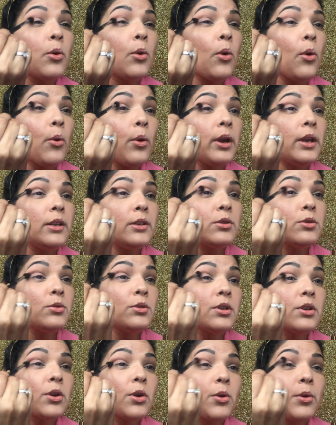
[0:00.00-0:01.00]
go
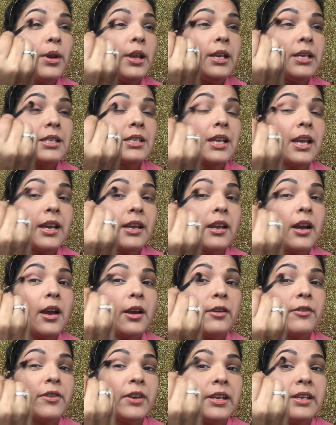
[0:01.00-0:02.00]
into the crease and
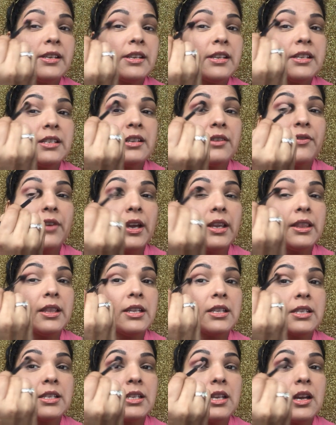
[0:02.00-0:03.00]
kind of intensify
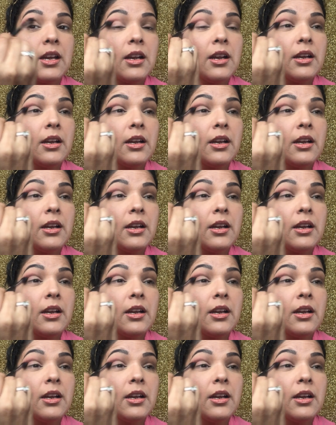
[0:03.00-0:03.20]
this